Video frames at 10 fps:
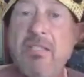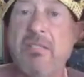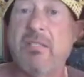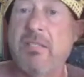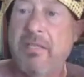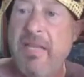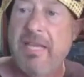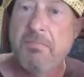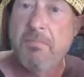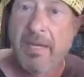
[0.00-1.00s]
is
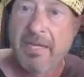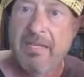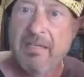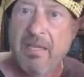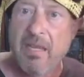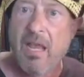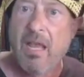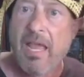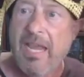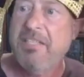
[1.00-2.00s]
today's money,
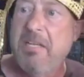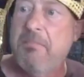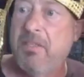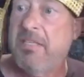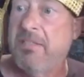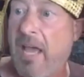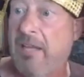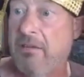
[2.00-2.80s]
$18 million,